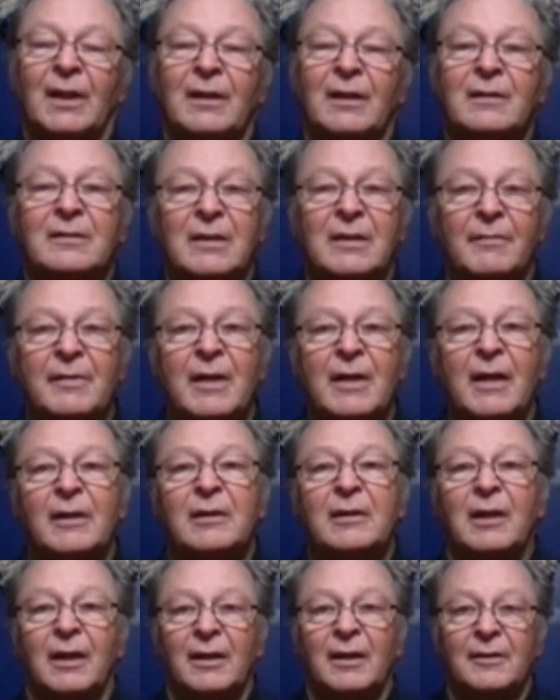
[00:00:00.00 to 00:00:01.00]
7 out of
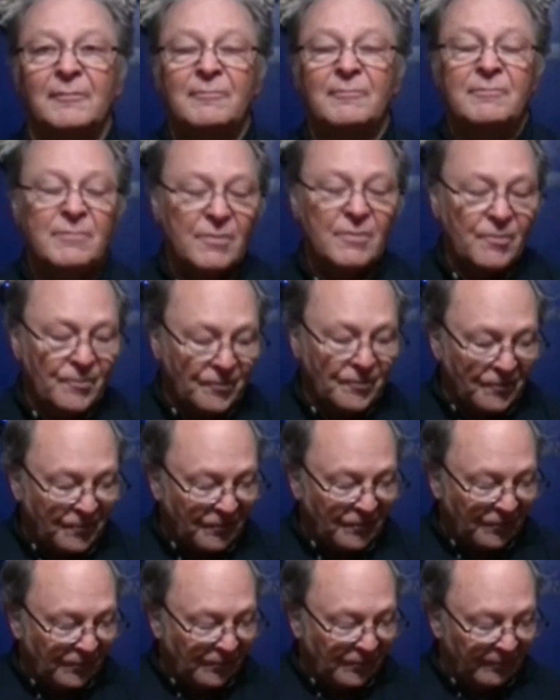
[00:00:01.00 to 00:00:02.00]
10,
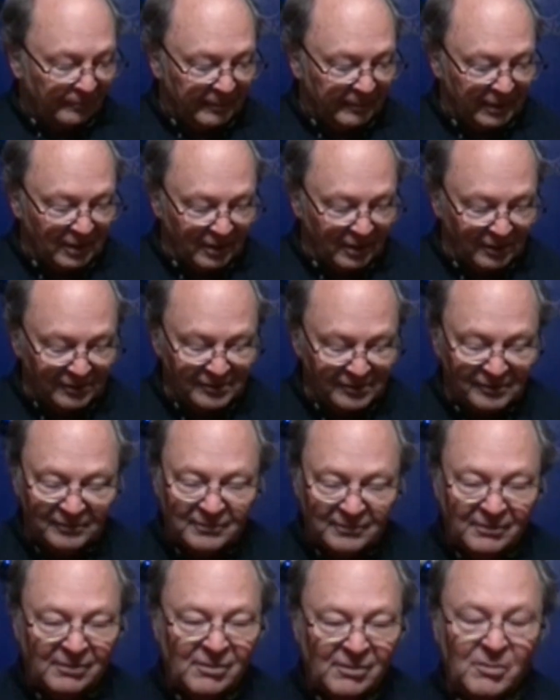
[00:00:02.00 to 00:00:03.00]
because,
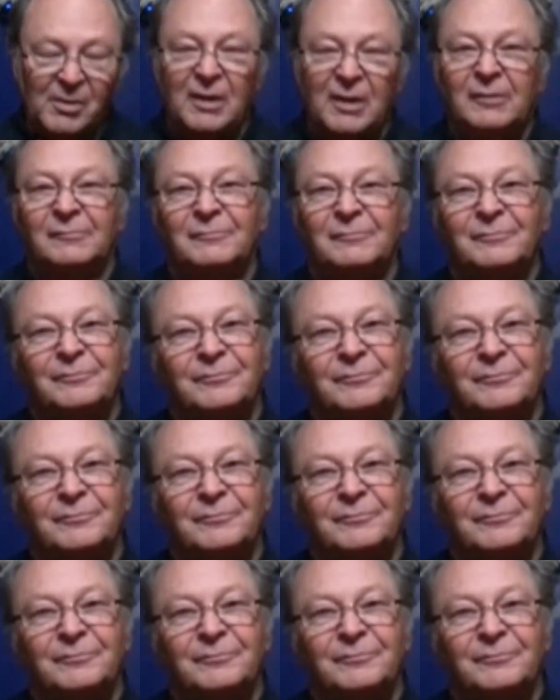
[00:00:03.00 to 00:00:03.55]
well,